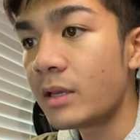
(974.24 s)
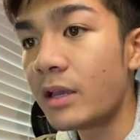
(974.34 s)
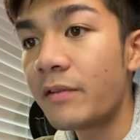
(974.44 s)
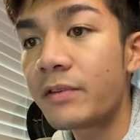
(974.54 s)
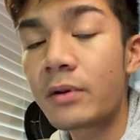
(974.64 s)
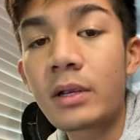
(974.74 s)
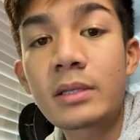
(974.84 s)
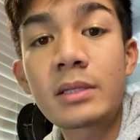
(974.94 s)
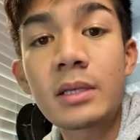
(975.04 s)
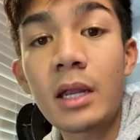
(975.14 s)
if you're in
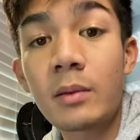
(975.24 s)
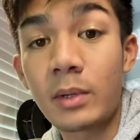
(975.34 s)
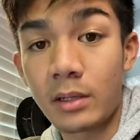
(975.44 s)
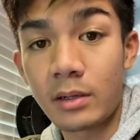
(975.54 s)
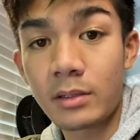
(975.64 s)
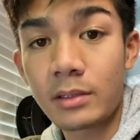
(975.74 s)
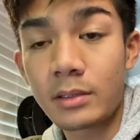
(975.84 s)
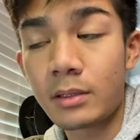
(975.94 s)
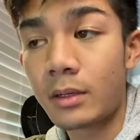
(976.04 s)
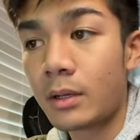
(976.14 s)

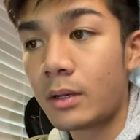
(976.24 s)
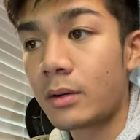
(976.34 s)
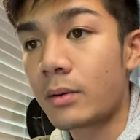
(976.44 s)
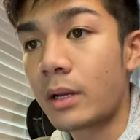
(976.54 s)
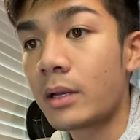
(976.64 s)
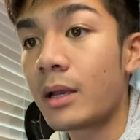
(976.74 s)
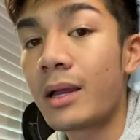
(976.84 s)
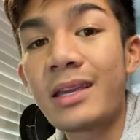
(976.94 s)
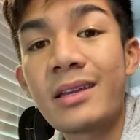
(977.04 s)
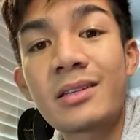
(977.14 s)
centimeters, right,
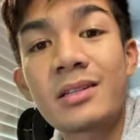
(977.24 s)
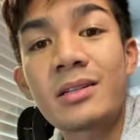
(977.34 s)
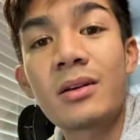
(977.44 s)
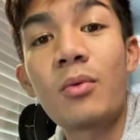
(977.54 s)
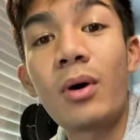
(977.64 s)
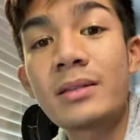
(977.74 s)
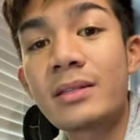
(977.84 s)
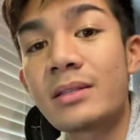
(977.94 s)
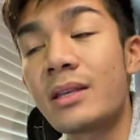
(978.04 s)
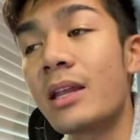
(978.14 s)
each 1
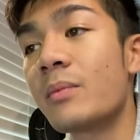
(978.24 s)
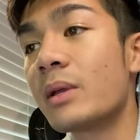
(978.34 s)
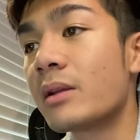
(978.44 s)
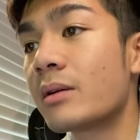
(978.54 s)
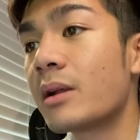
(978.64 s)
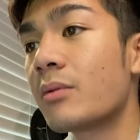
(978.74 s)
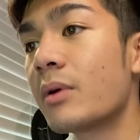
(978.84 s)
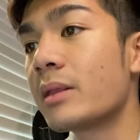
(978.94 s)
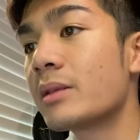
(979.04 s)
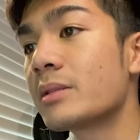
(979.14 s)
centimeter, and I'll
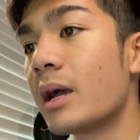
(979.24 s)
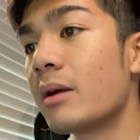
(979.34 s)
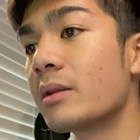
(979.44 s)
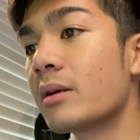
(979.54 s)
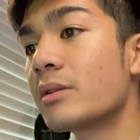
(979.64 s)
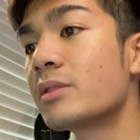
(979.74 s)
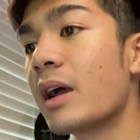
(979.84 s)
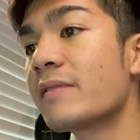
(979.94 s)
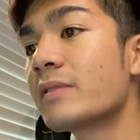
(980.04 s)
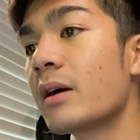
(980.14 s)
write this down in our
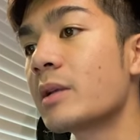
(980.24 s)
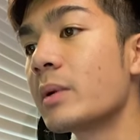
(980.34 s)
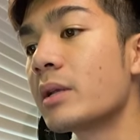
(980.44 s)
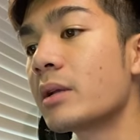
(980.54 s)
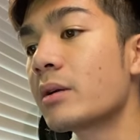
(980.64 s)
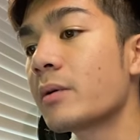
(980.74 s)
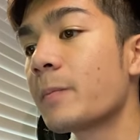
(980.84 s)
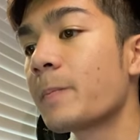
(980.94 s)
drafts document here,